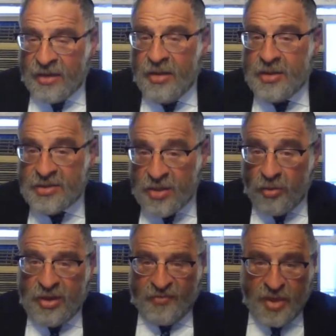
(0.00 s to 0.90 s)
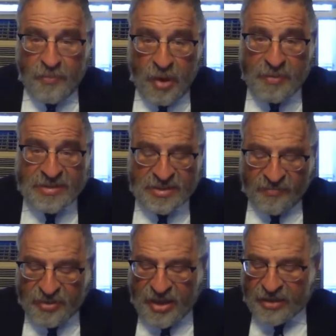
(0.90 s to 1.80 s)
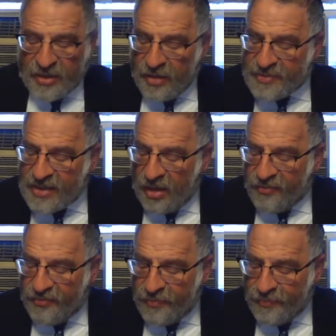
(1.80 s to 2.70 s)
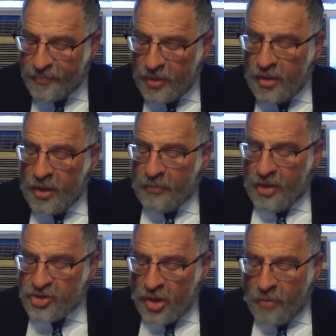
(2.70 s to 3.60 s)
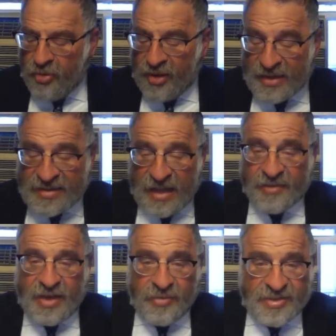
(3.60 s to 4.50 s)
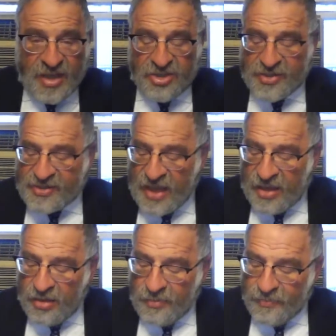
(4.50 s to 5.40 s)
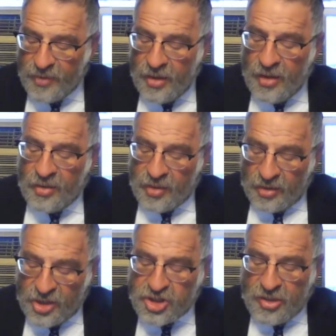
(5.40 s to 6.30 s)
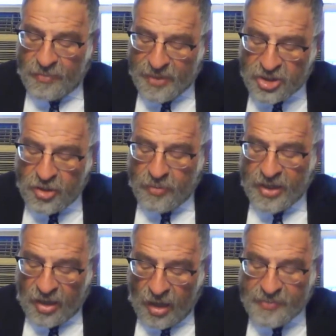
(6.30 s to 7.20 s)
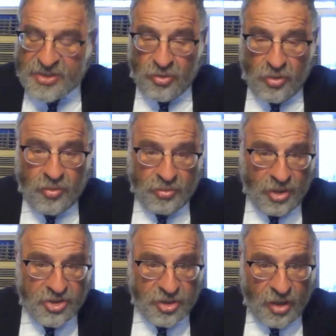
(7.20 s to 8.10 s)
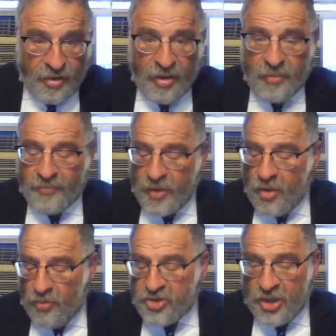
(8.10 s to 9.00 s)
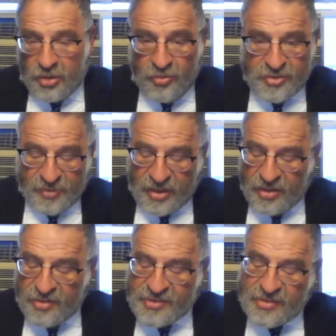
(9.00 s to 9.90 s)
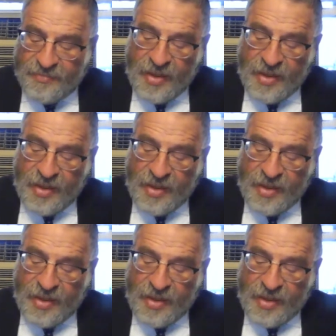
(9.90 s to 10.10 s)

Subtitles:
solely for the purposes of protecting himself. As our sages said, the Lishna Bisha, when it comes to Lashon Harah, which includes Rechilas,